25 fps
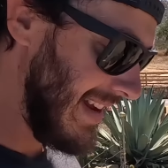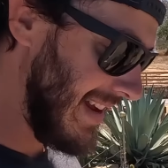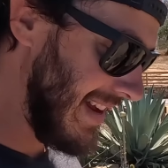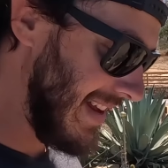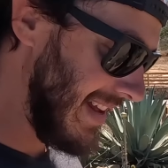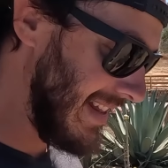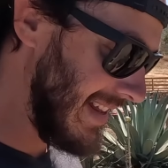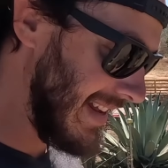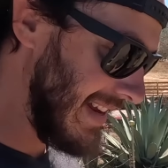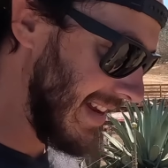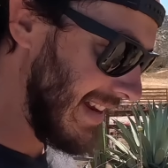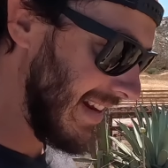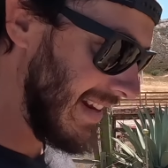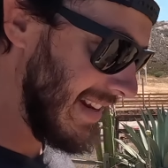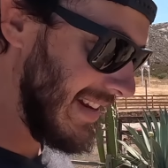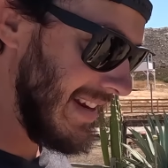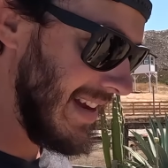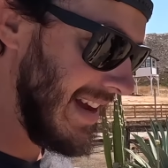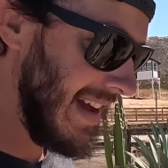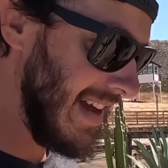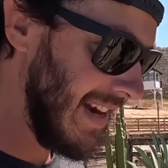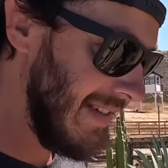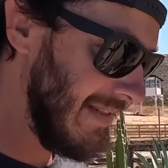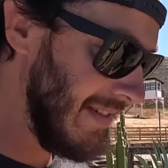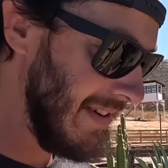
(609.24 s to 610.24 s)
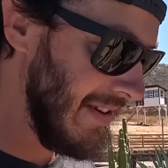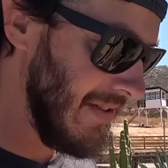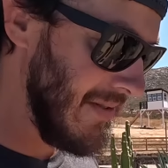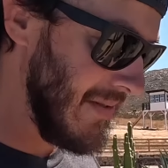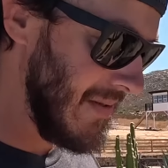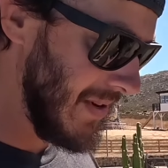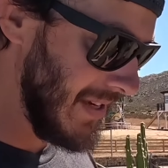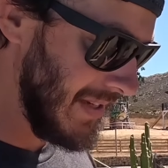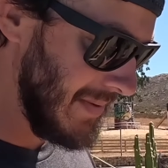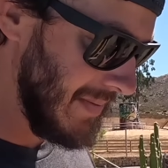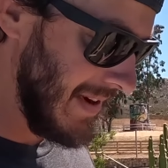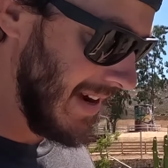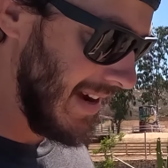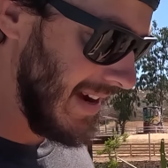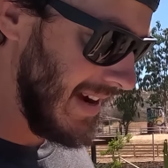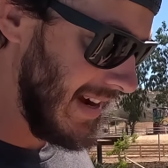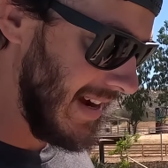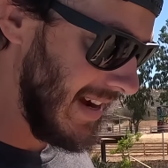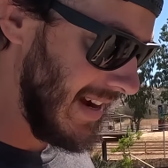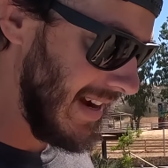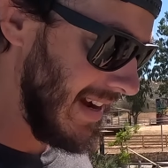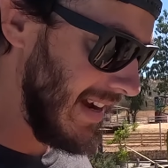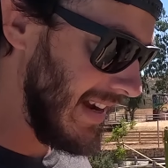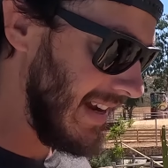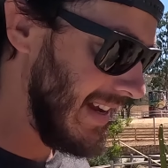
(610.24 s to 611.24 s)
and that kind of annoys my
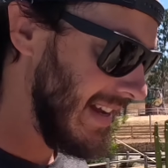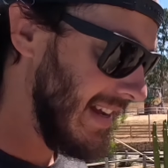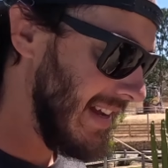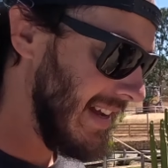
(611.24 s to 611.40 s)
eye